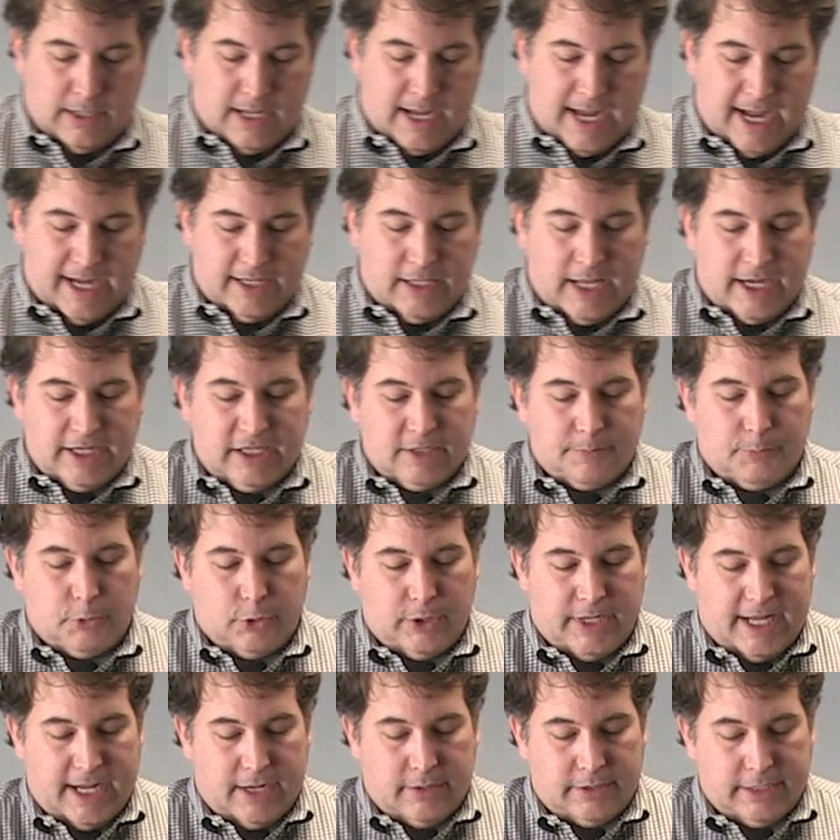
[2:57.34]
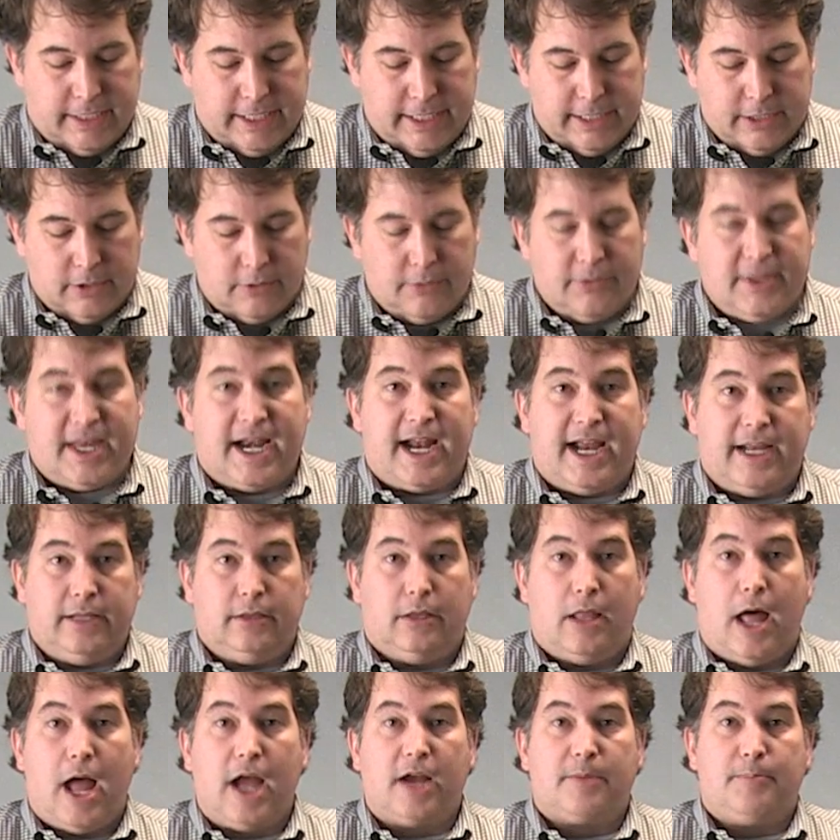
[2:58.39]
I like to point out here that I
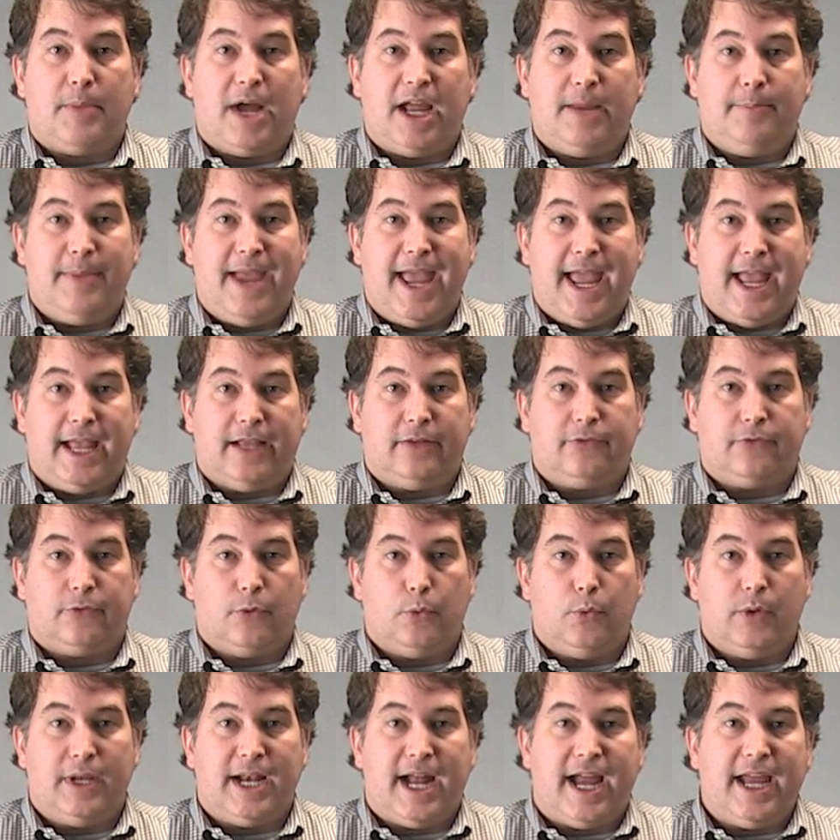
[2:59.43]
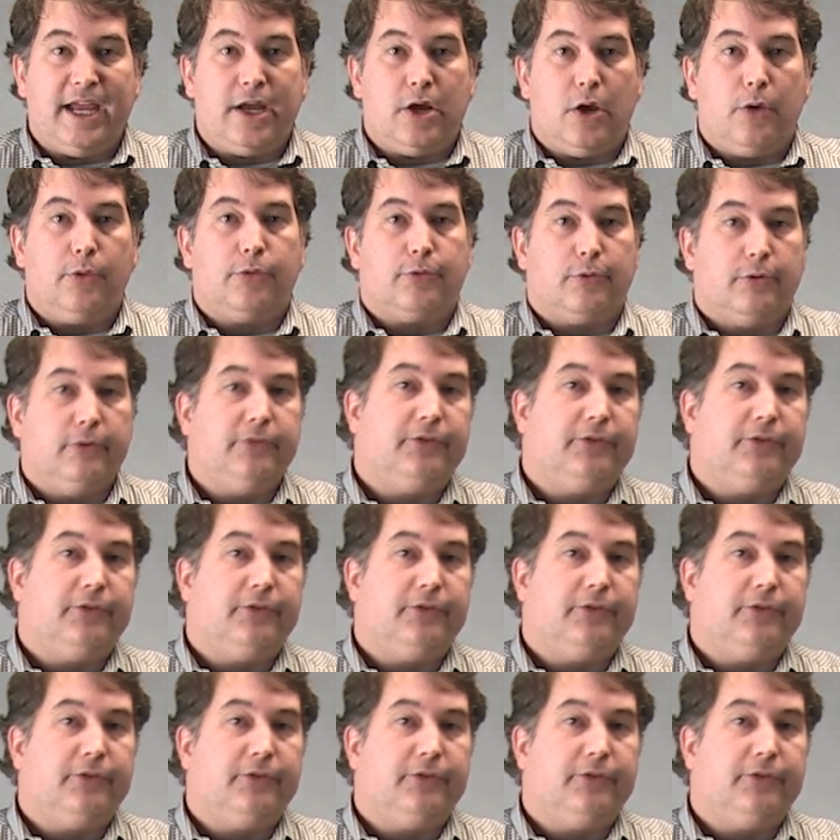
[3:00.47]
lock my bag. So when I go through